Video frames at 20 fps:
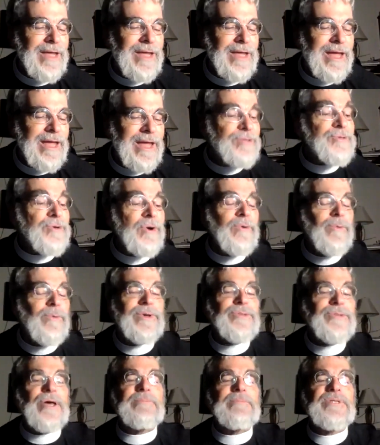So it was
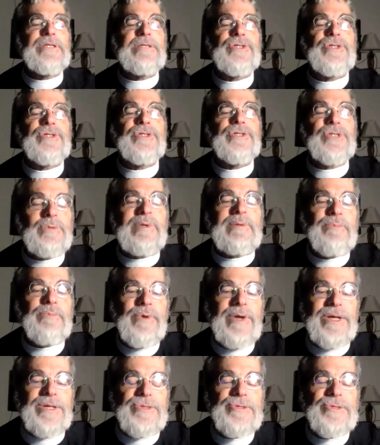up to Jesuit
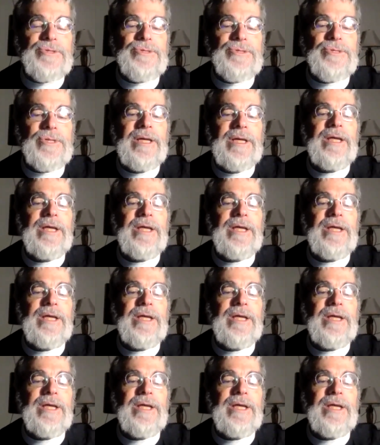priests